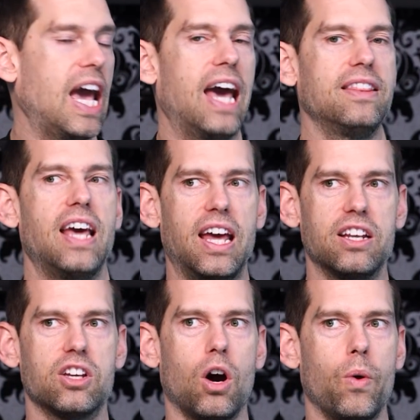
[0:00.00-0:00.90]
And
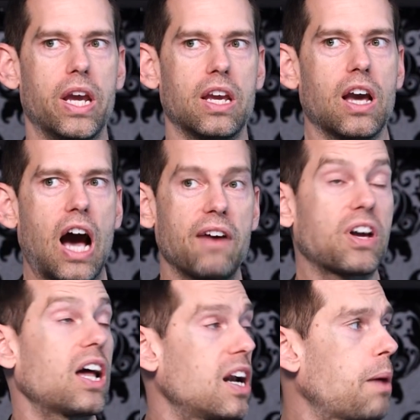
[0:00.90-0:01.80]
then going, I've
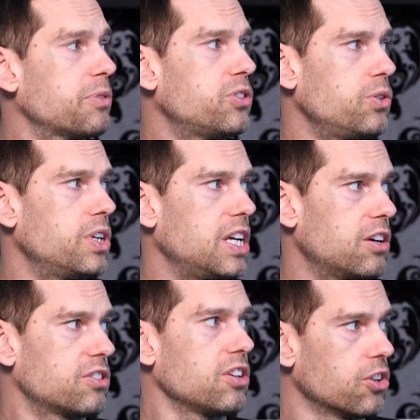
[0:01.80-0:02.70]
got an opportunity
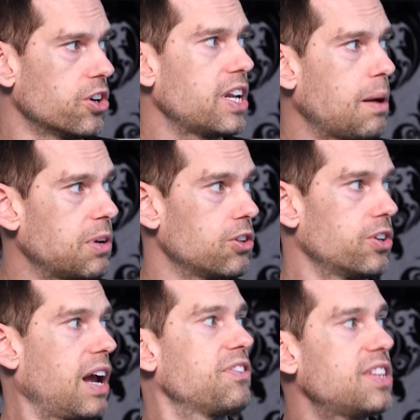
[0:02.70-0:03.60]
here to learn, and I'm going to
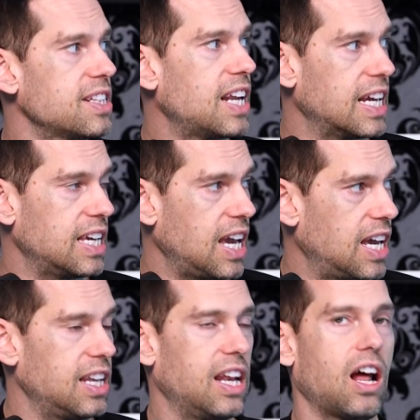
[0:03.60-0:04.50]
learn everything that I
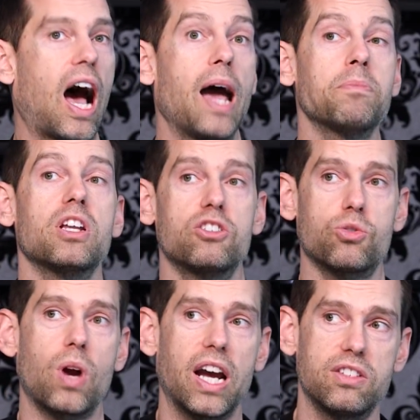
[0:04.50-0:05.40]
can. And I'm going to
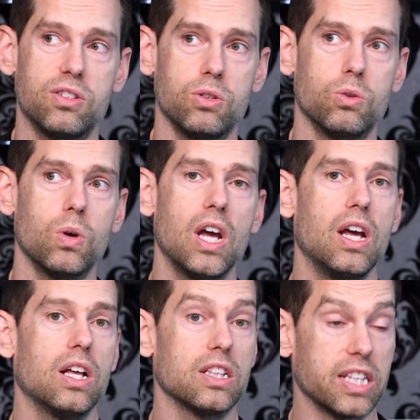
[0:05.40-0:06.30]
try to
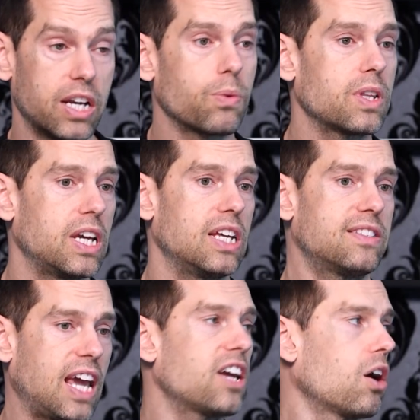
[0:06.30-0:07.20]
literally
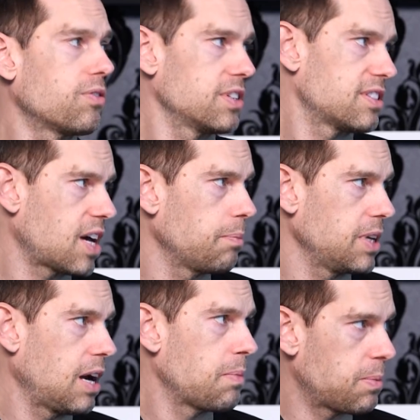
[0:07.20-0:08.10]
take over this
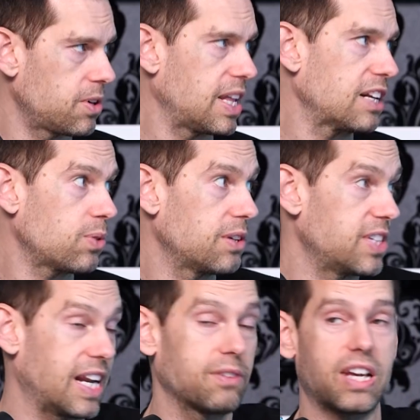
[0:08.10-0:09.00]
company. I remember that's what I was
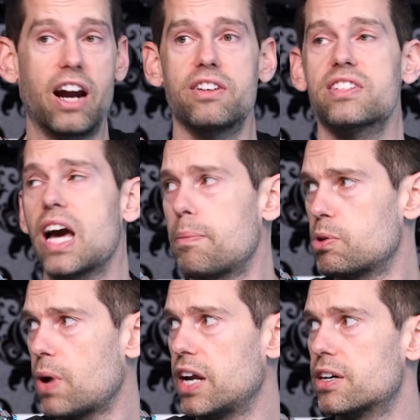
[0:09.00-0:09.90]
thinking. I was hired as a
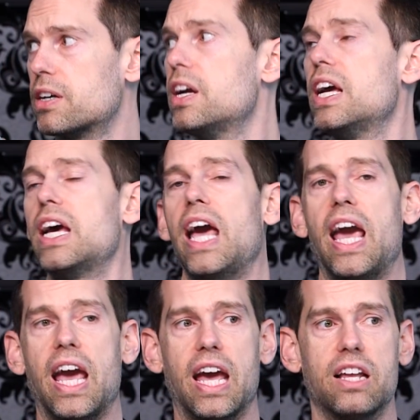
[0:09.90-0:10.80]
copywriter
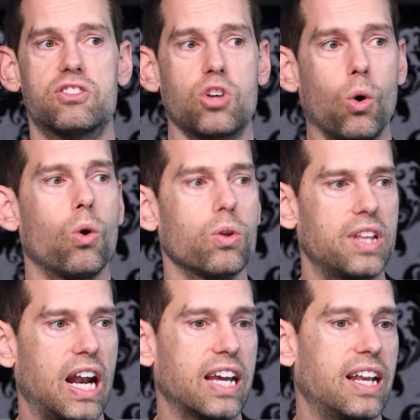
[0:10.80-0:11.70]
and told
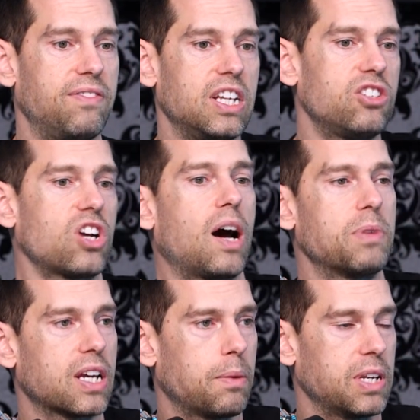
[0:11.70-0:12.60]
that I could have any job
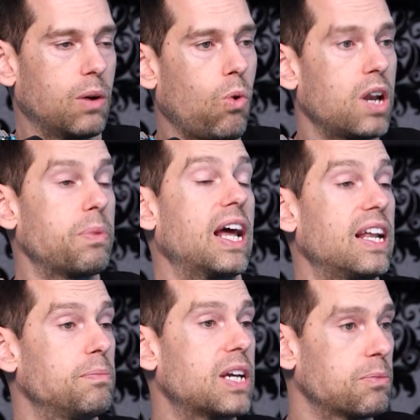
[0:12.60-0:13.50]
in the company I wanted, but I
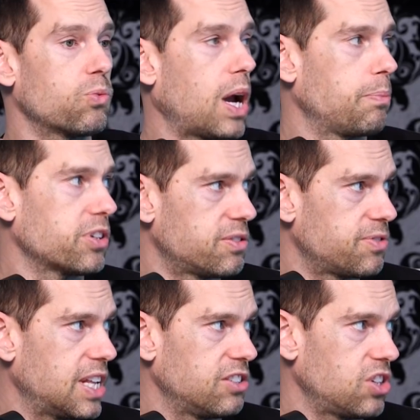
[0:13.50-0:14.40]
had to become the right person
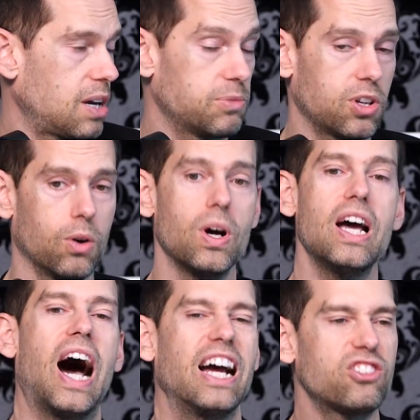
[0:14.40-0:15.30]
for that job. So
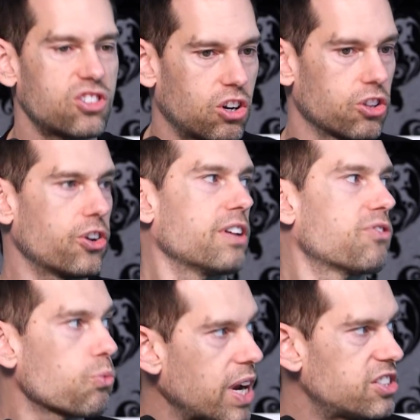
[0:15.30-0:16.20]
I just start learning
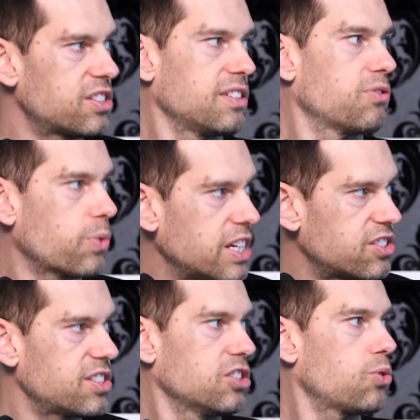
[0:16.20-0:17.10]

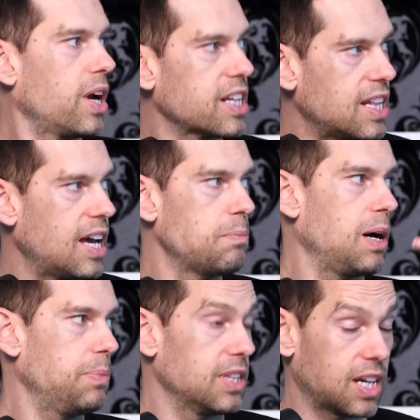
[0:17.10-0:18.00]
voraciously, trying to climb
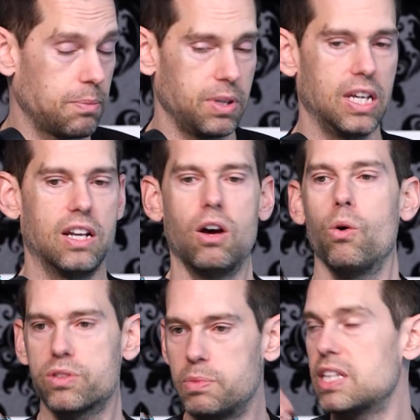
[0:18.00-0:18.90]
up in the company. And
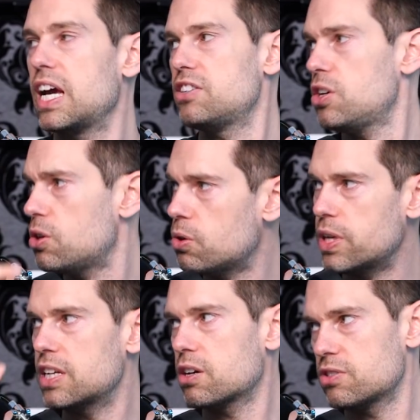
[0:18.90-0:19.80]
ultimately I do,
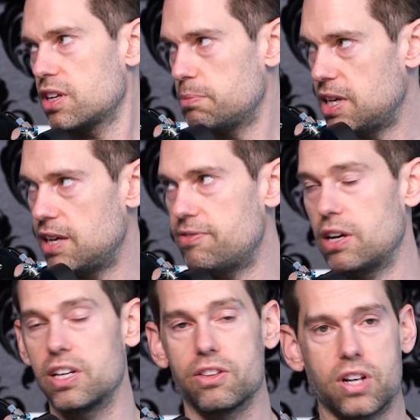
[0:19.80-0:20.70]
and it goes on to me
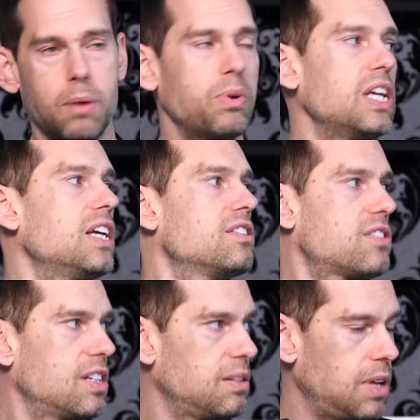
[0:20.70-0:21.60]
founding other
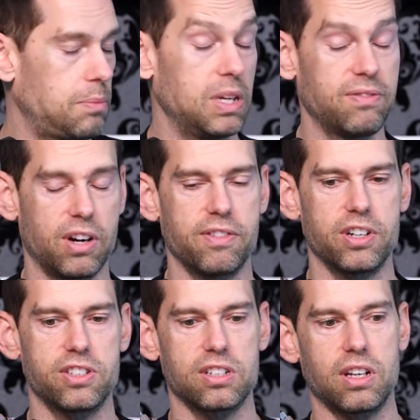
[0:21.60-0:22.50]
companies and being very,
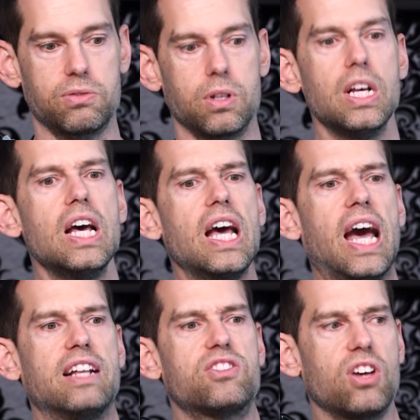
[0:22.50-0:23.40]
very successful.
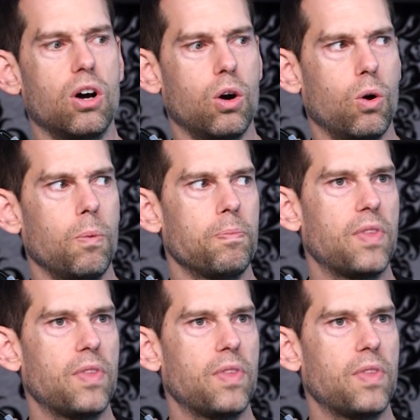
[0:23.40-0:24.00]
And so